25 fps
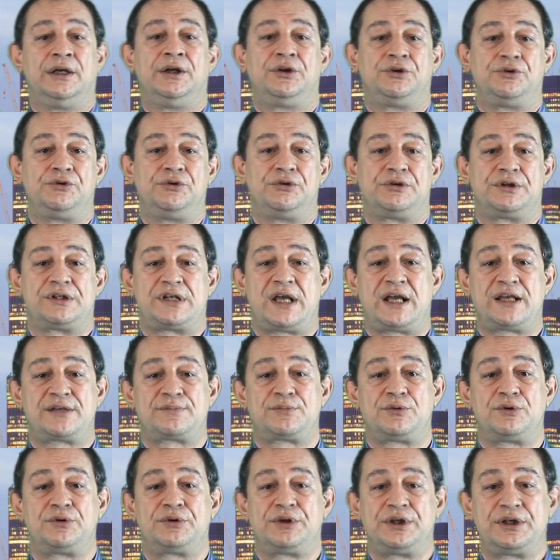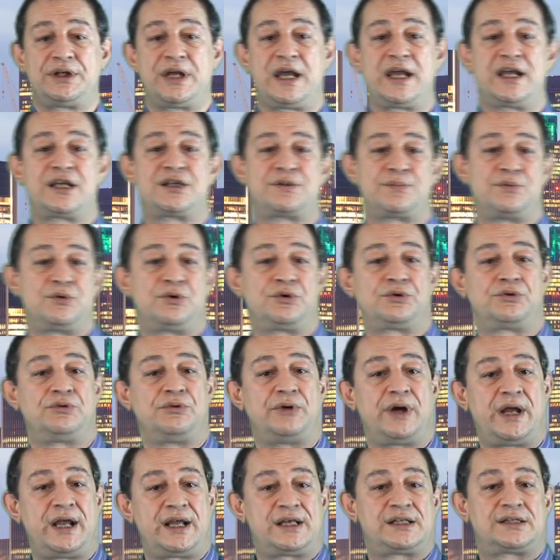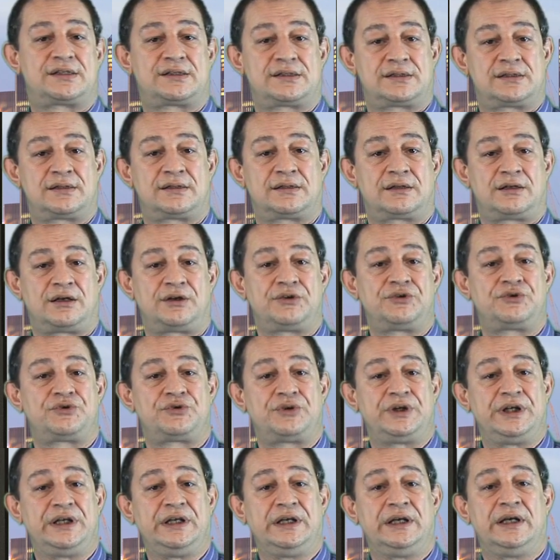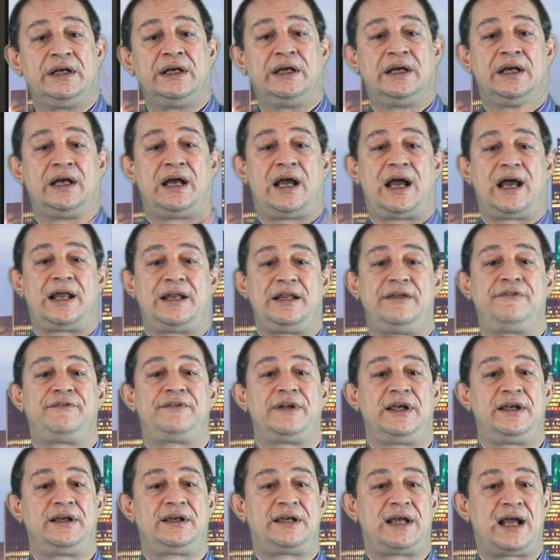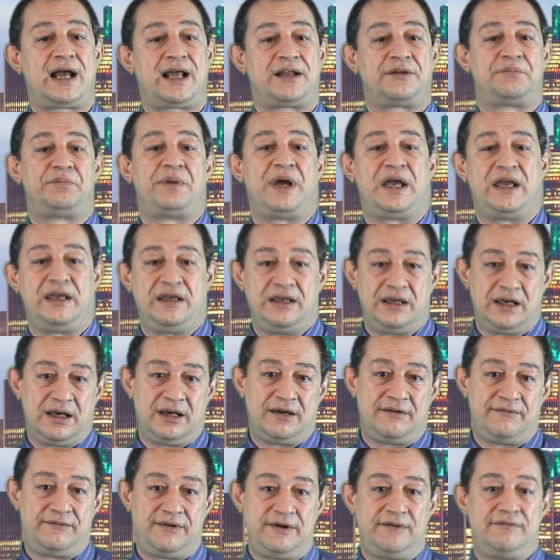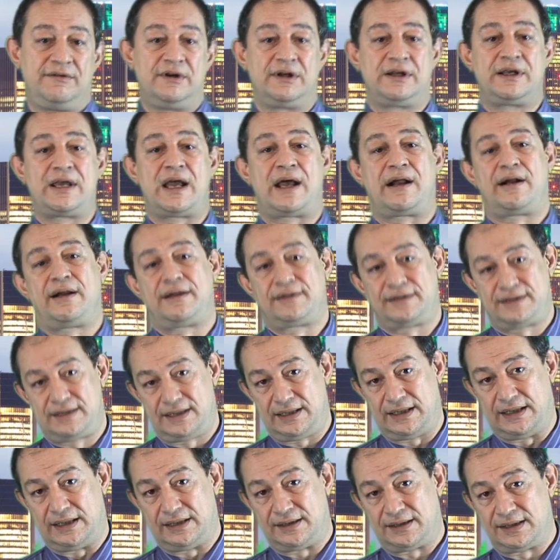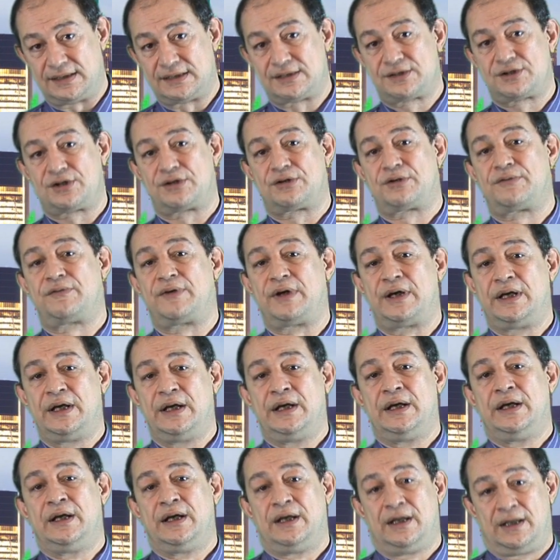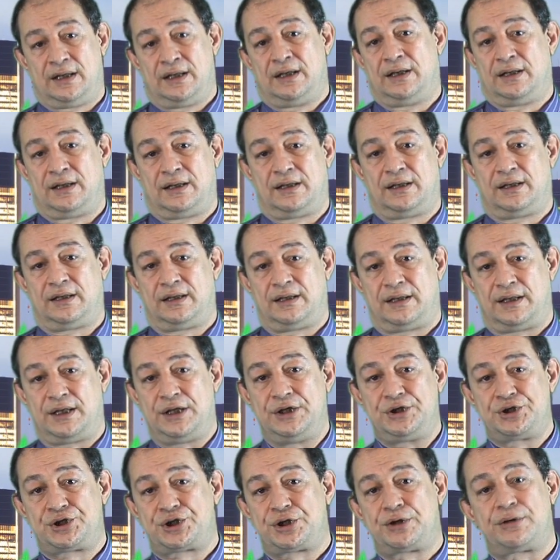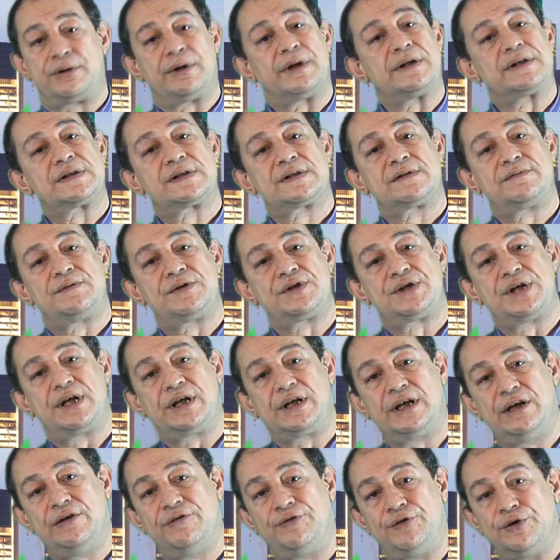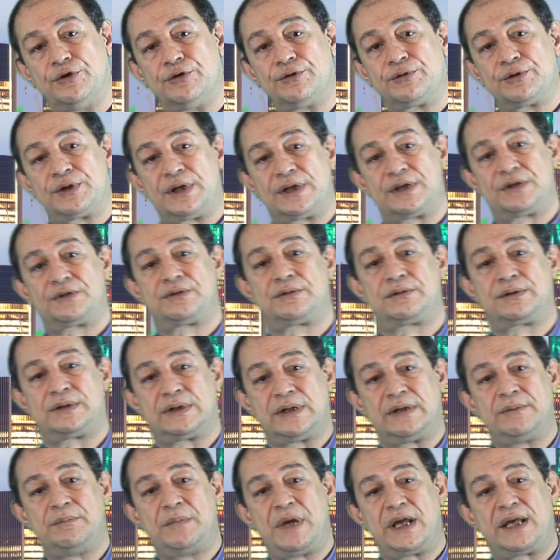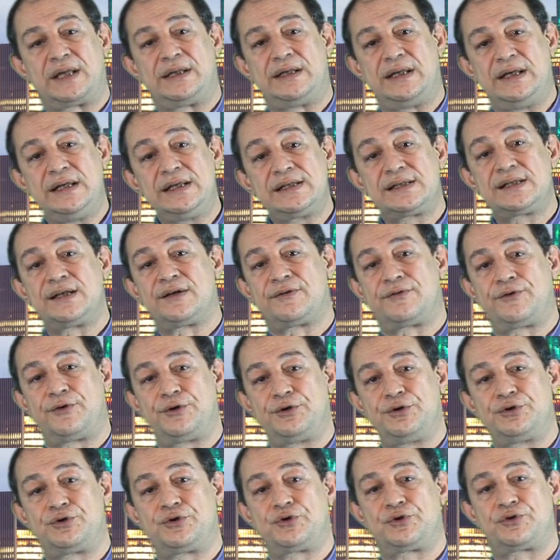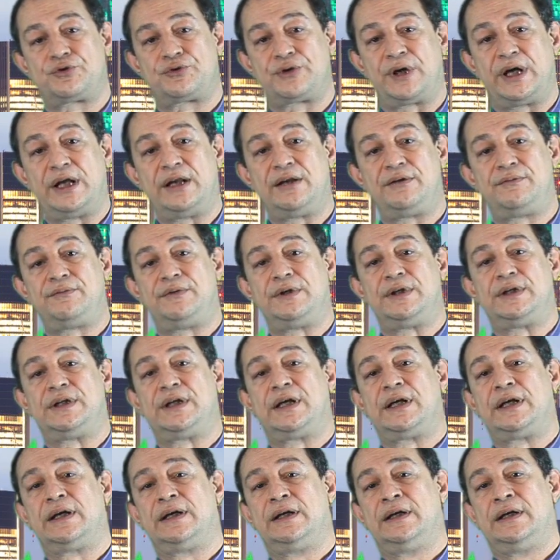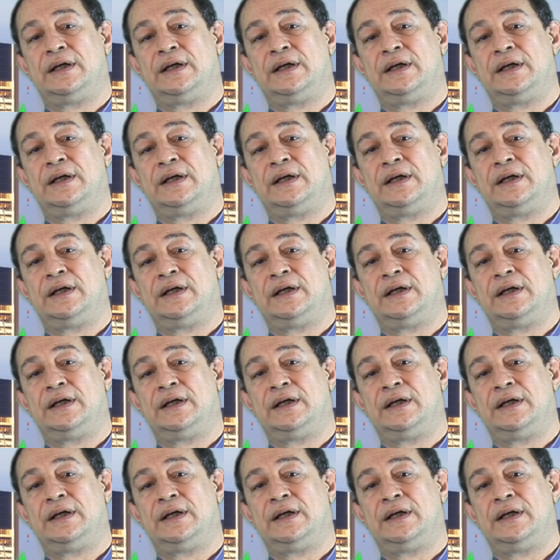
to your exporter, export to X country, and if they can't pay, we will guarantee it. It's sort of a insurance which they give you that make it easier for you to trade with the